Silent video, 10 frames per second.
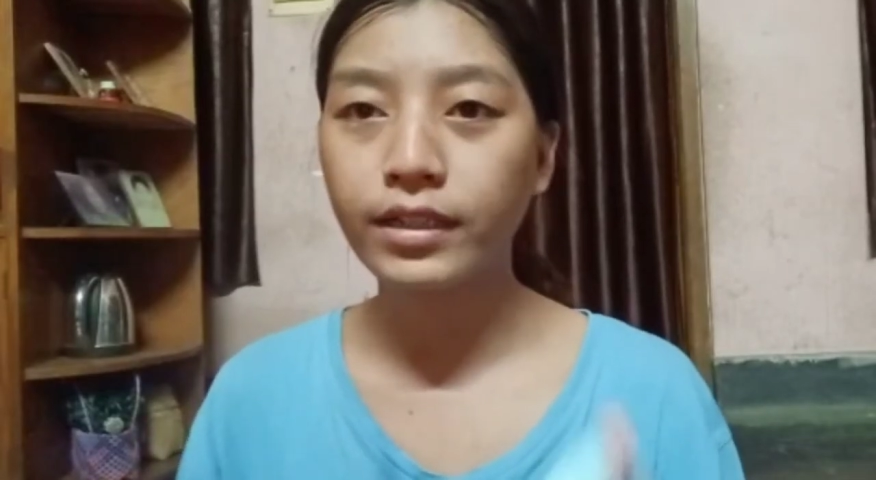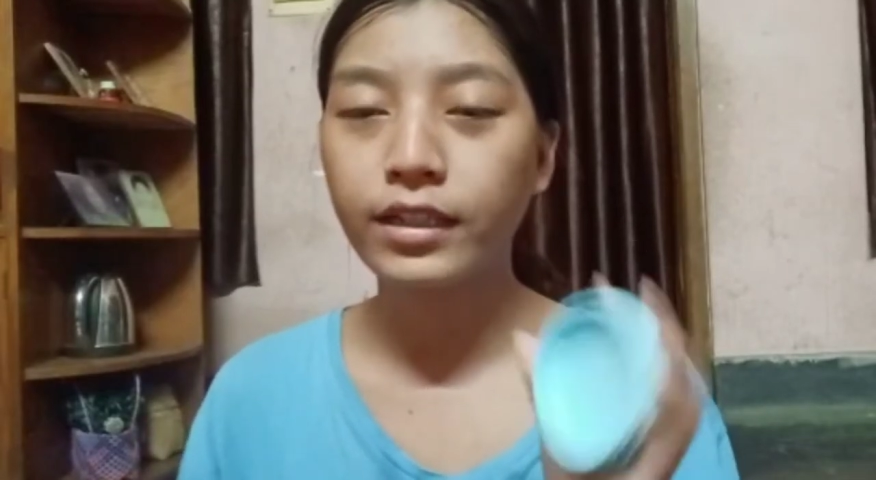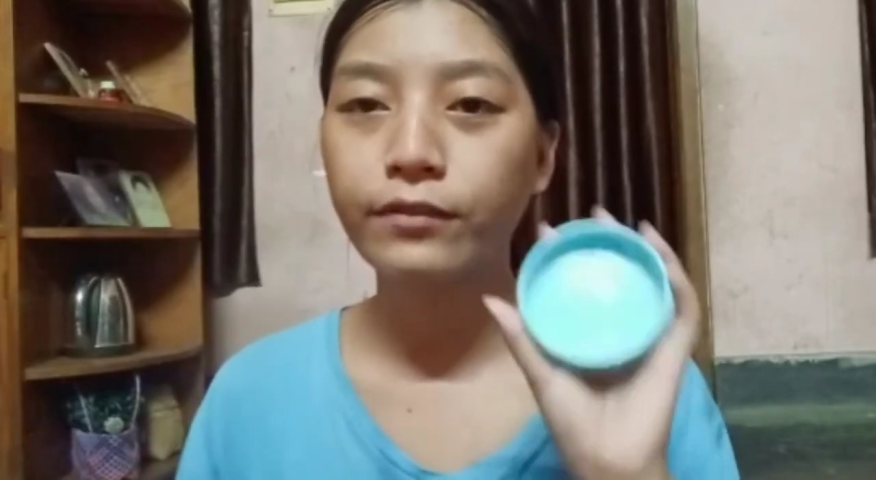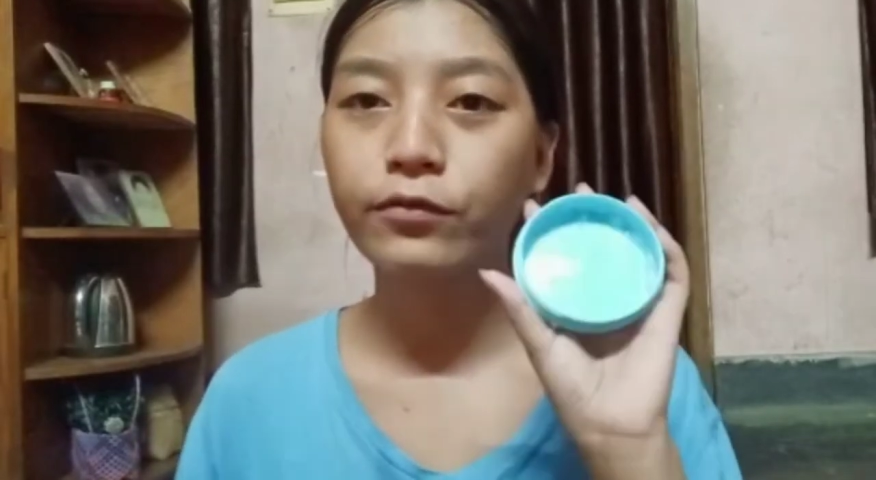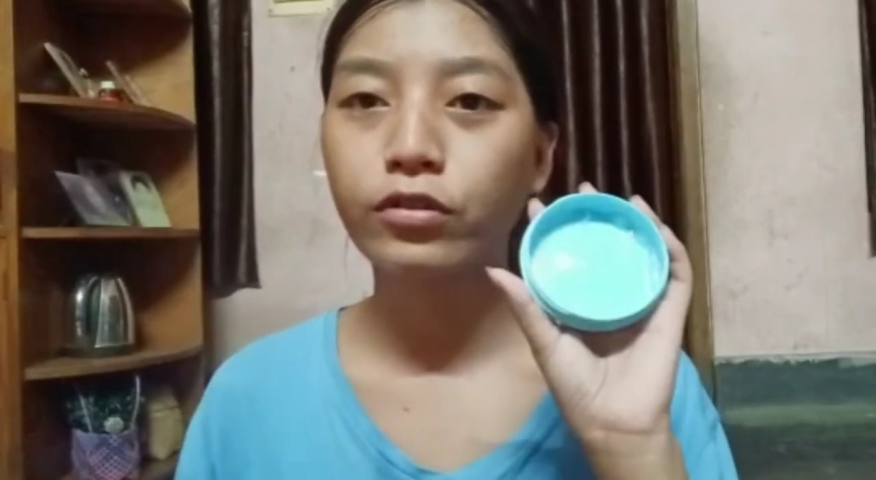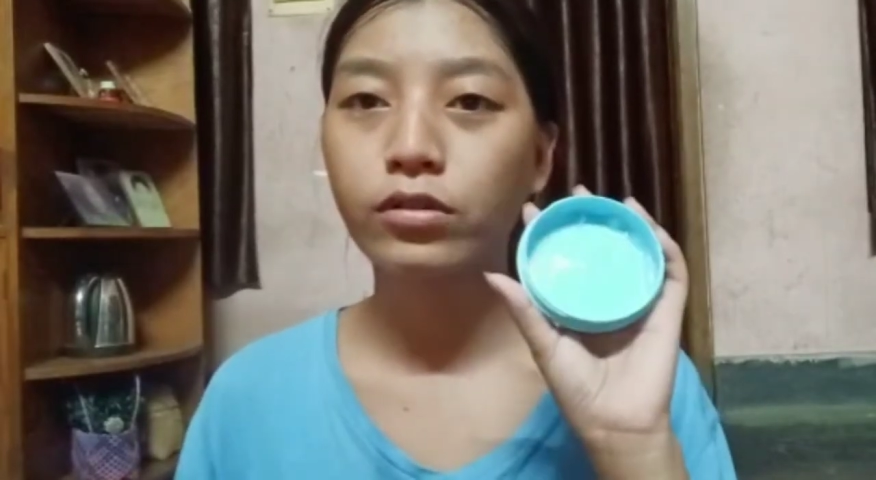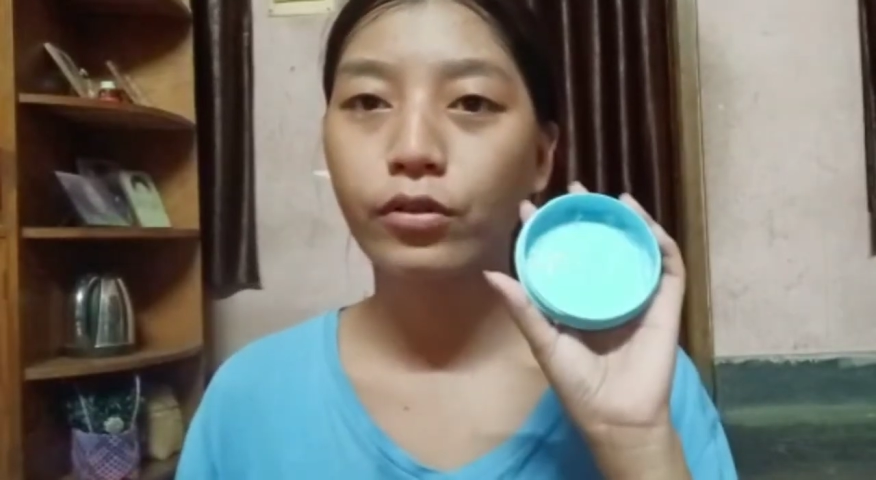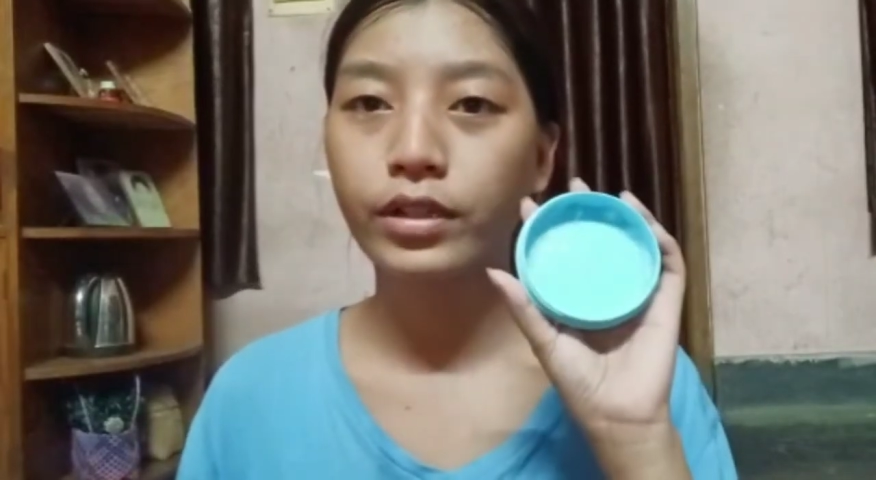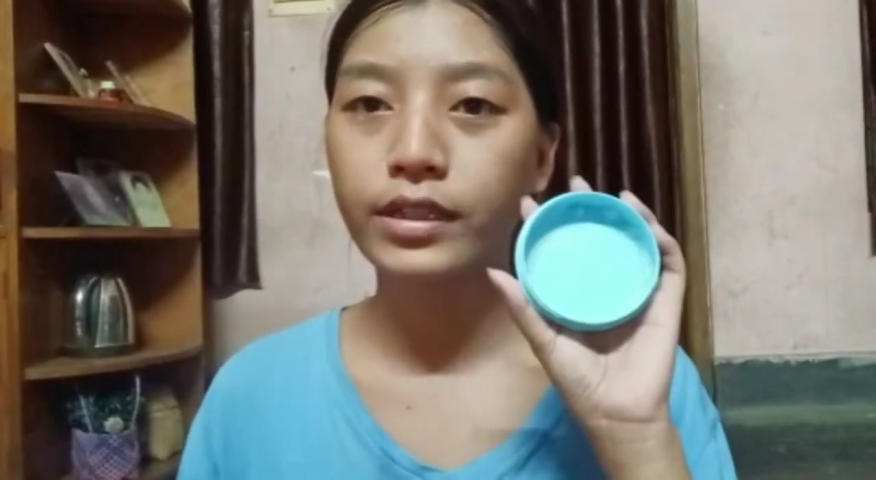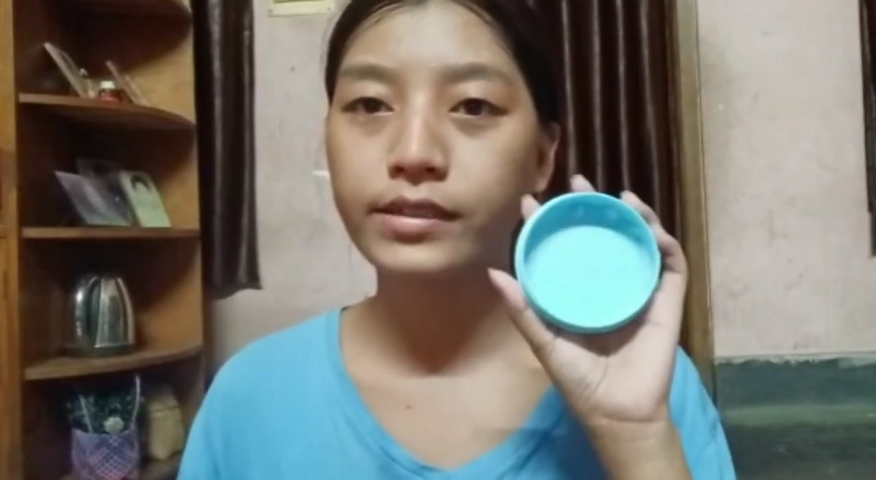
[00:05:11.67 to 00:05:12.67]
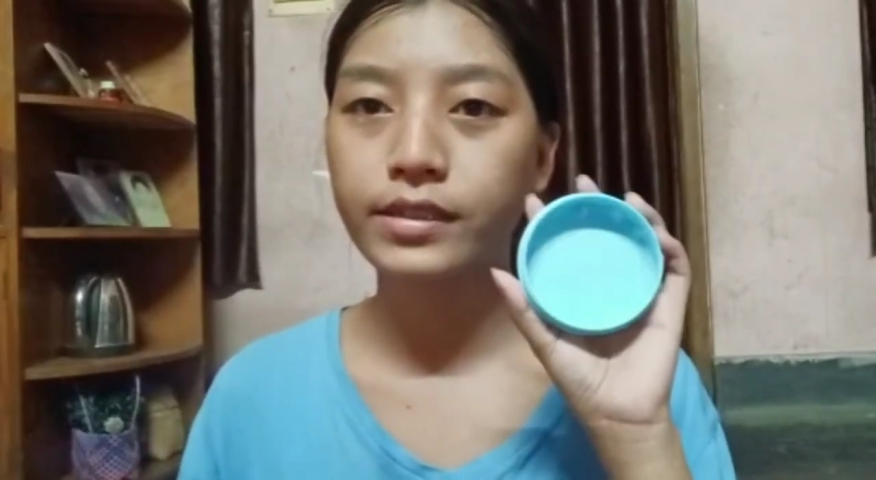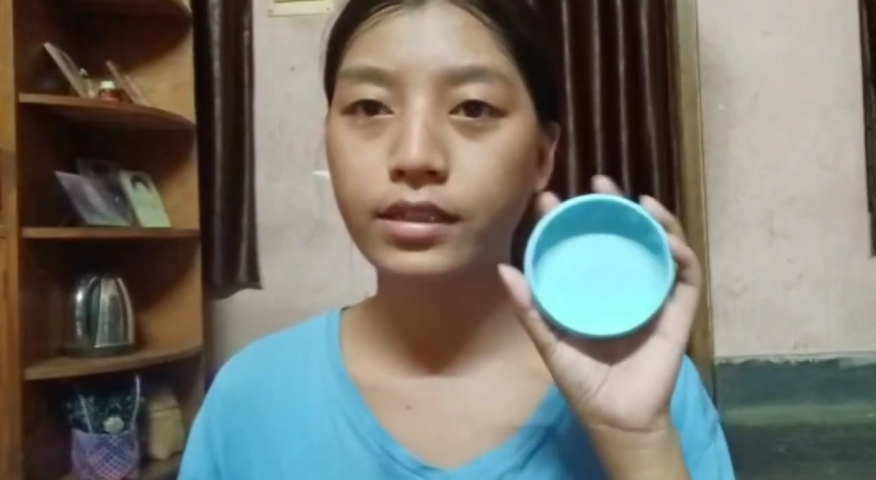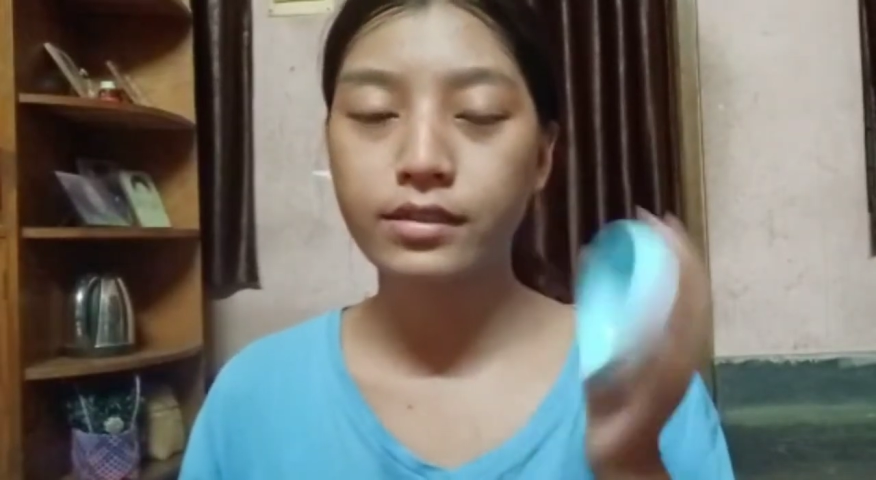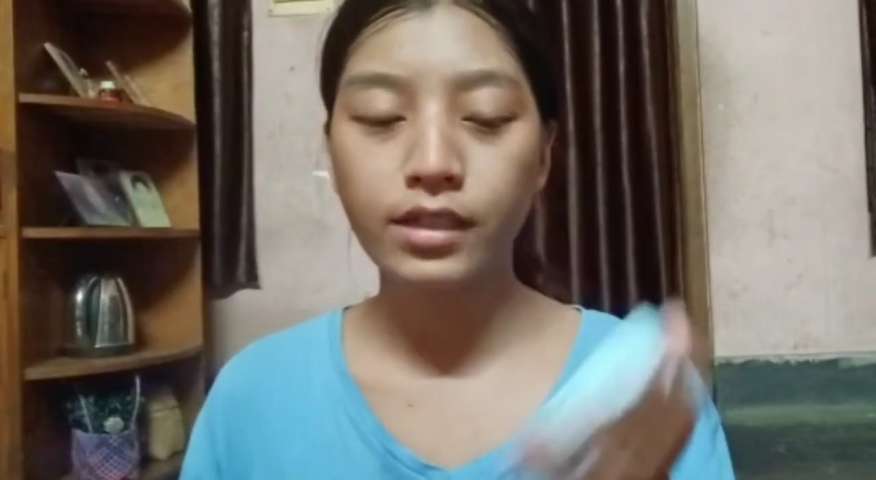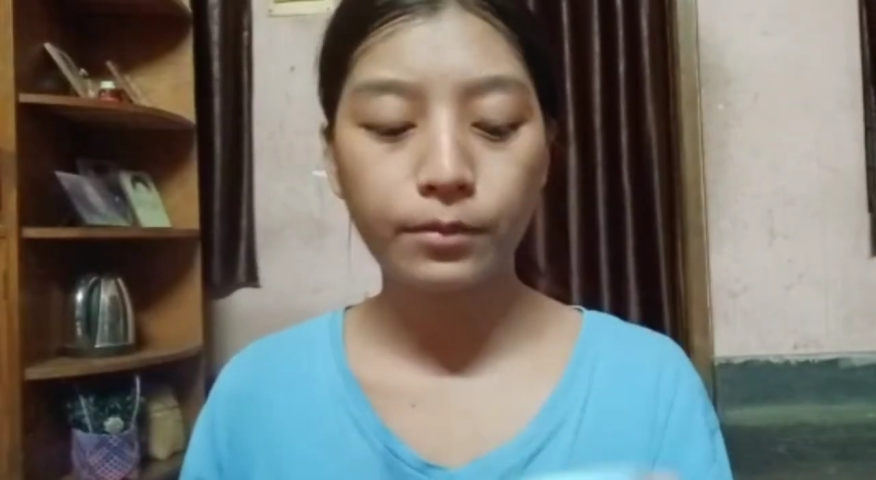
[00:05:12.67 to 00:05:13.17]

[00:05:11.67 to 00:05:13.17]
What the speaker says: even for oily skin type,